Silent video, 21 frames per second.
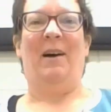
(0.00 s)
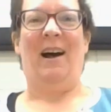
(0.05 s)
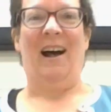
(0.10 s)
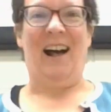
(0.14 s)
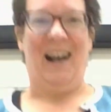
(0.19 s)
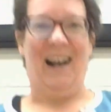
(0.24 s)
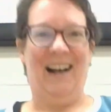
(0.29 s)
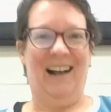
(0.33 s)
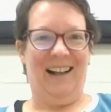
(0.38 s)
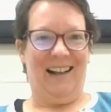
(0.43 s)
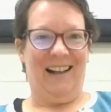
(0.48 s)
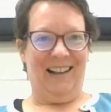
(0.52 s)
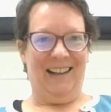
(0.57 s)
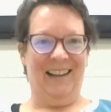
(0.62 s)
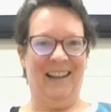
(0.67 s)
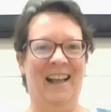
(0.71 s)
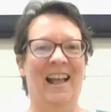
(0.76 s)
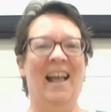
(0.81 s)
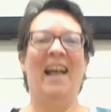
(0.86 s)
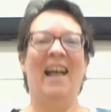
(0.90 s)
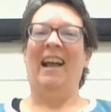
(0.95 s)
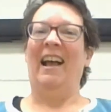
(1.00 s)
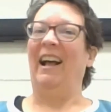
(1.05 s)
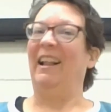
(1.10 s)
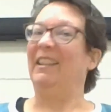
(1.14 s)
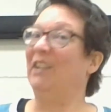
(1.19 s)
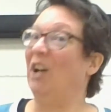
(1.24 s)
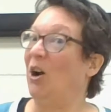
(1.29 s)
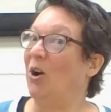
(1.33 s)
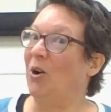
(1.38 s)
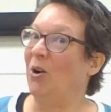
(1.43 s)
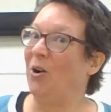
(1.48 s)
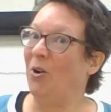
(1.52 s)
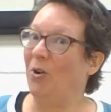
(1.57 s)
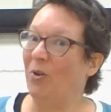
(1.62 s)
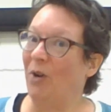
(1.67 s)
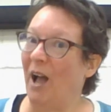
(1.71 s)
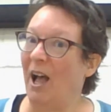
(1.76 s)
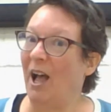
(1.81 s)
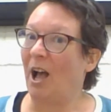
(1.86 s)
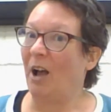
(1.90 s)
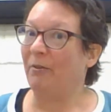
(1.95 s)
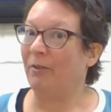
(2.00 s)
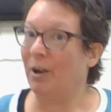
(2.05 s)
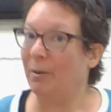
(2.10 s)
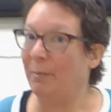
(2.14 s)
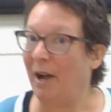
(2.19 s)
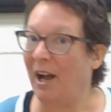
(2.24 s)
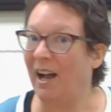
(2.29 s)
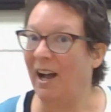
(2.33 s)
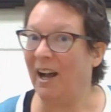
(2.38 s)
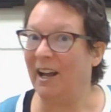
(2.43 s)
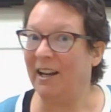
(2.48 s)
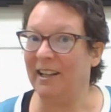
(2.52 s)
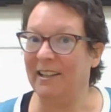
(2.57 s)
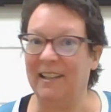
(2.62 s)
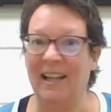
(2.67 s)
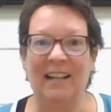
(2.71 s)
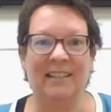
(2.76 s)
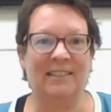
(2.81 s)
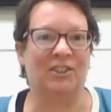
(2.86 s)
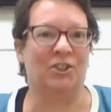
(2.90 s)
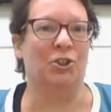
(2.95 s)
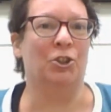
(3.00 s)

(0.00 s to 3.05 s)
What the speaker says: high. Hello, everybody, let's